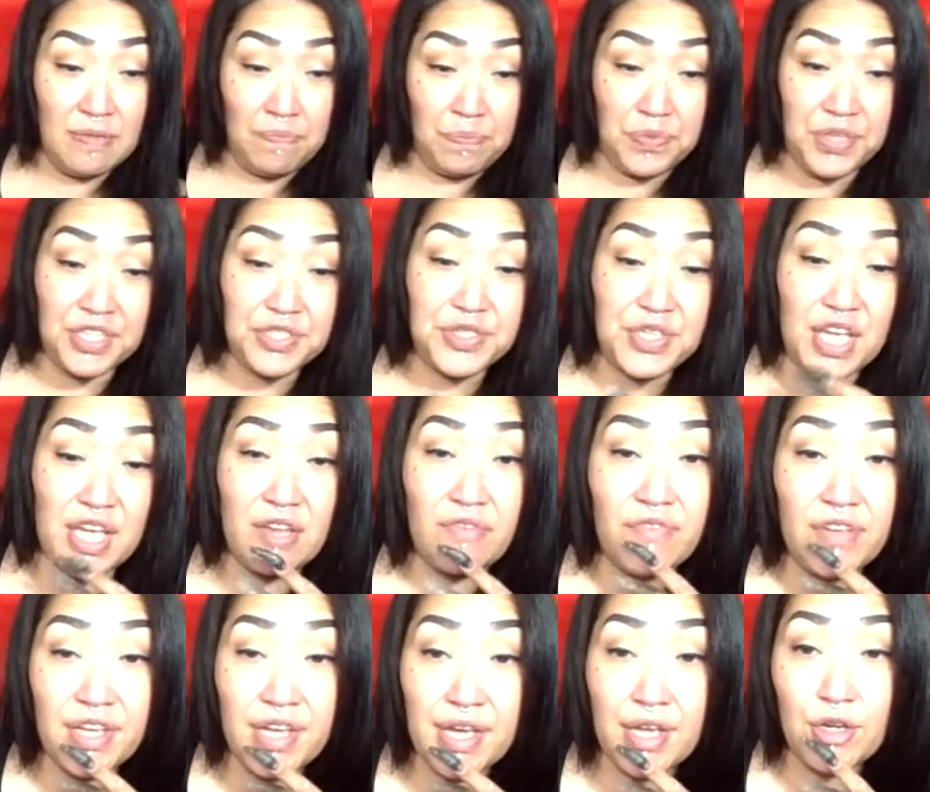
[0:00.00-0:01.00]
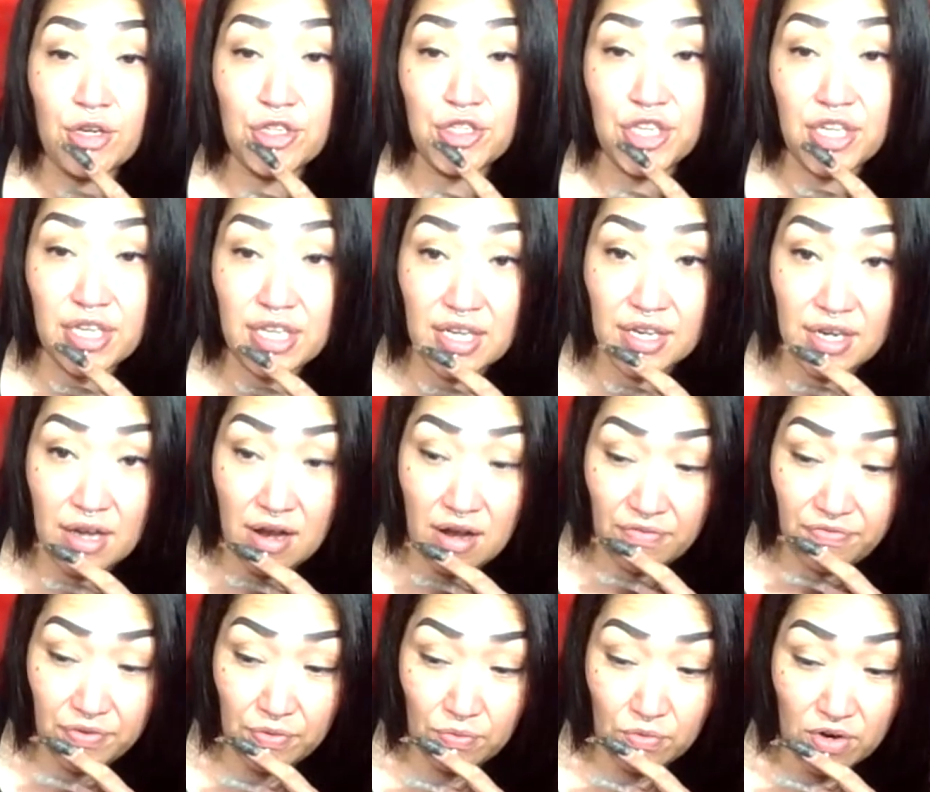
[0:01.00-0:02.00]
this envy energy can
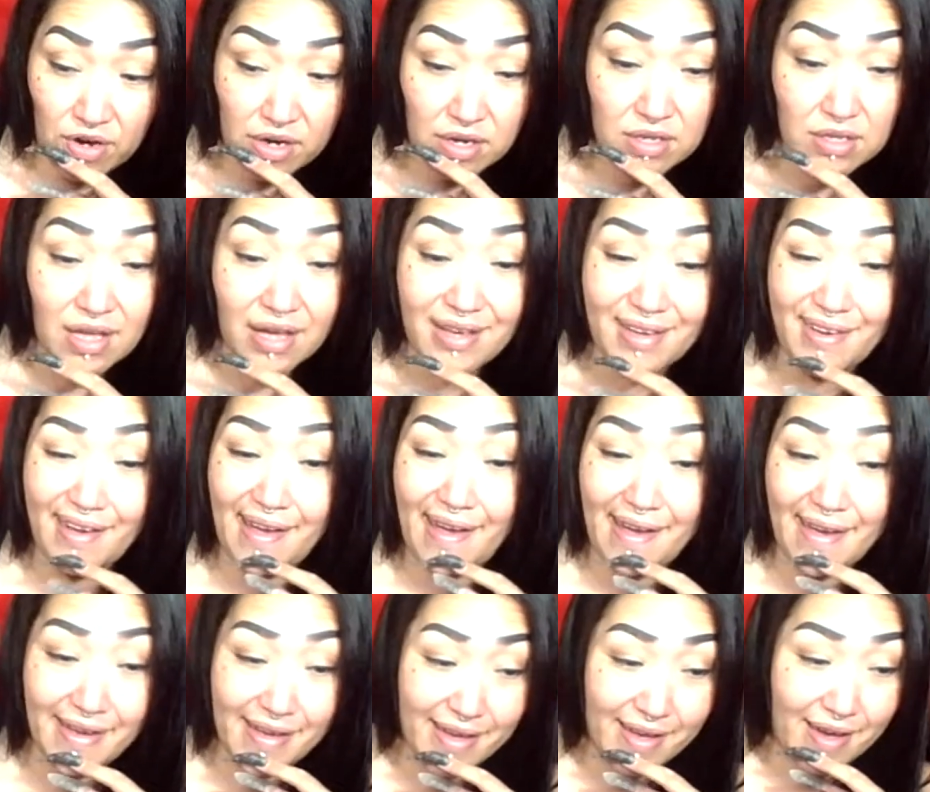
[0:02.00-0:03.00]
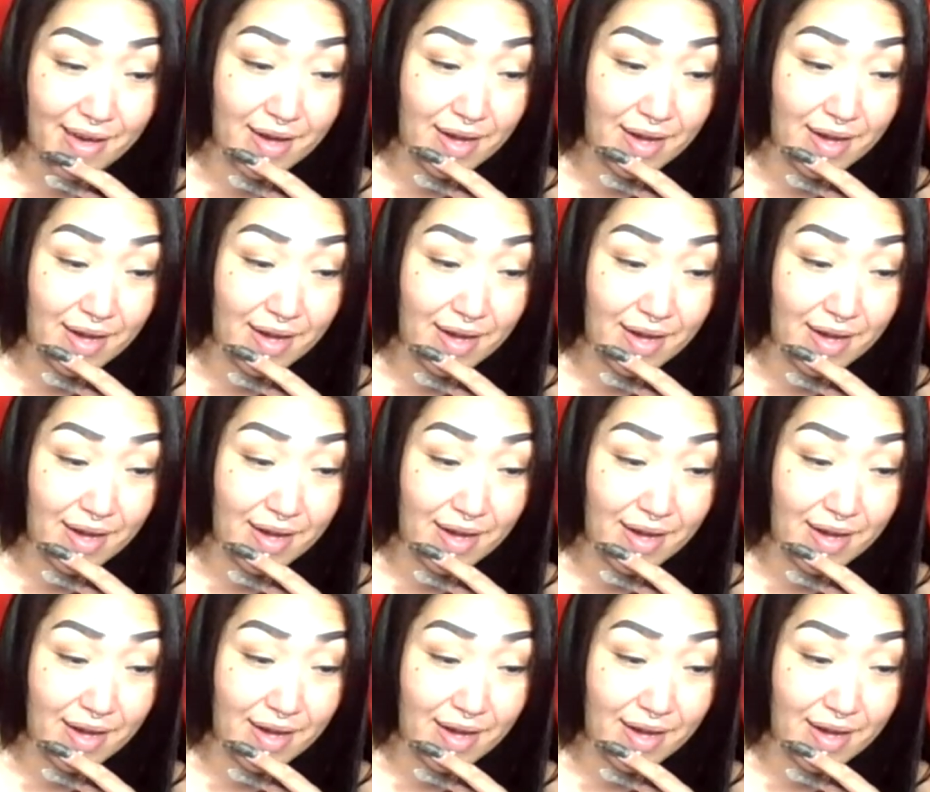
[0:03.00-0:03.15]
often work like a